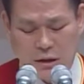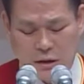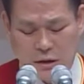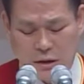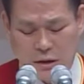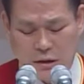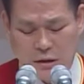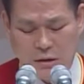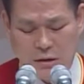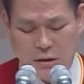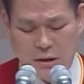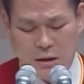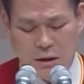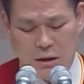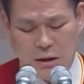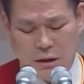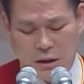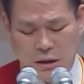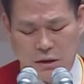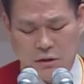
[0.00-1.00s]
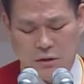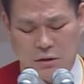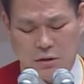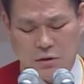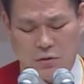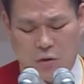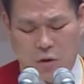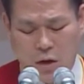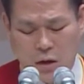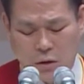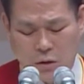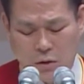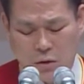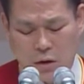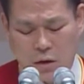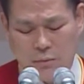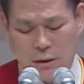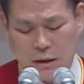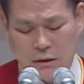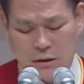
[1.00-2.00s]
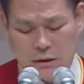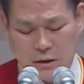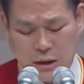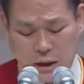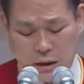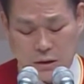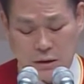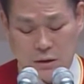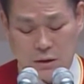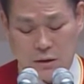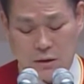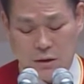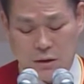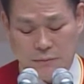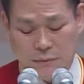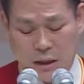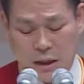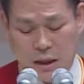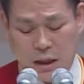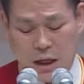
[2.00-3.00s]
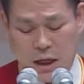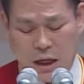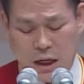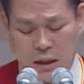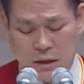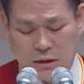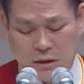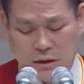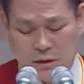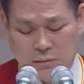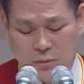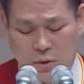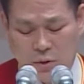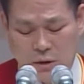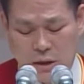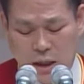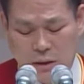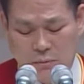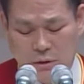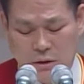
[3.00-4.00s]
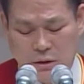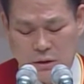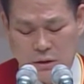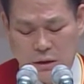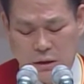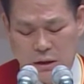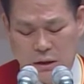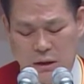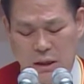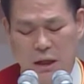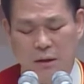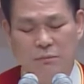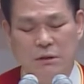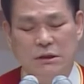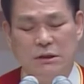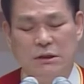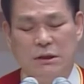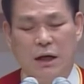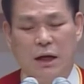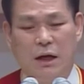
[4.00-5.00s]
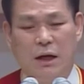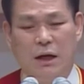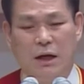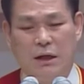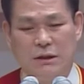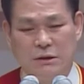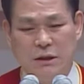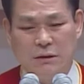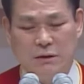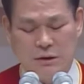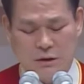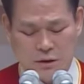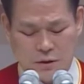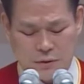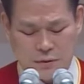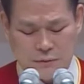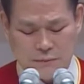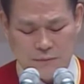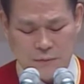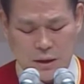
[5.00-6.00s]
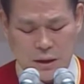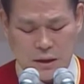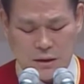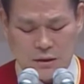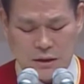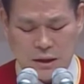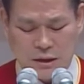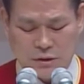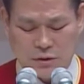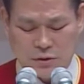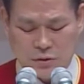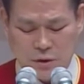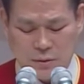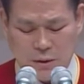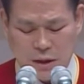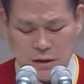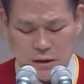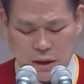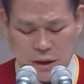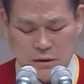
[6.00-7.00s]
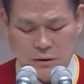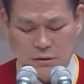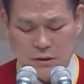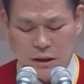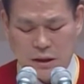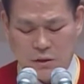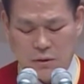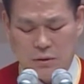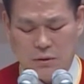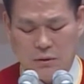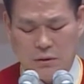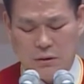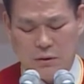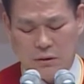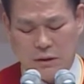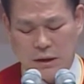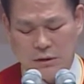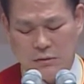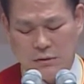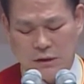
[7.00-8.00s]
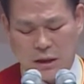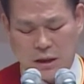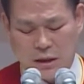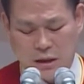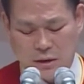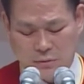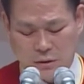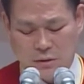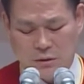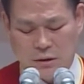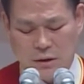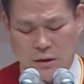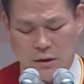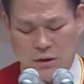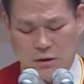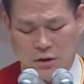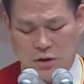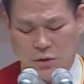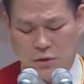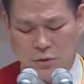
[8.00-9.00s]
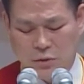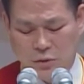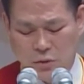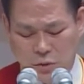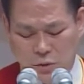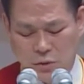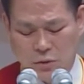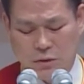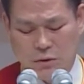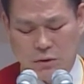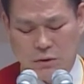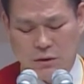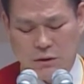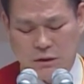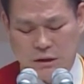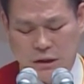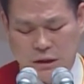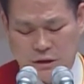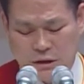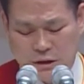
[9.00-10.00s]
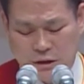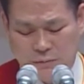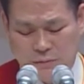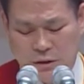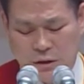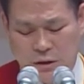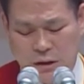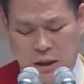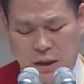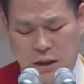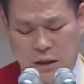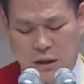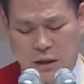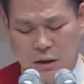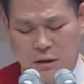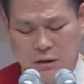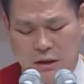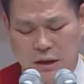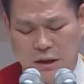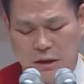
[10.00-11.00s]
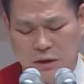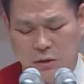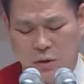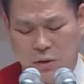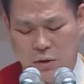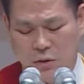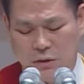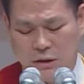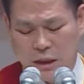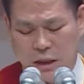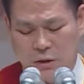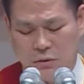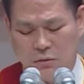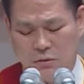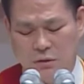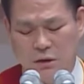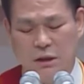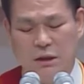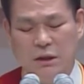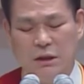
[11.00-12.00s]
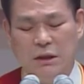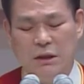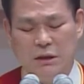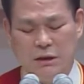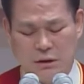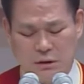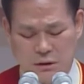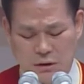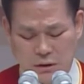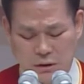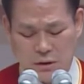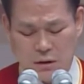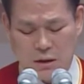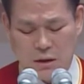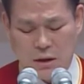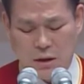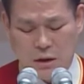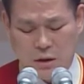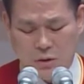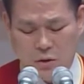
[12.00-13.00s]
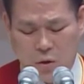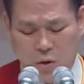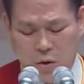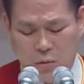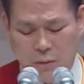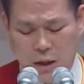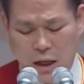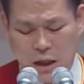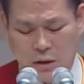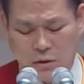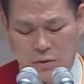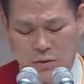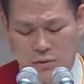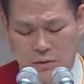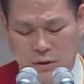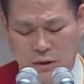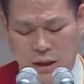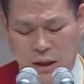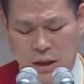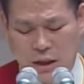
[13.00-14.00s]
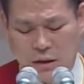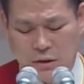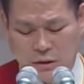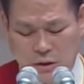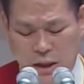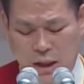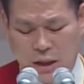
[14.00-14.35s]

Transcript: by Jesus, Jerusalem was surrounded and attacked by the Roman army led by the general Titus in 70 AD. The people of Israel struggled against the Romans,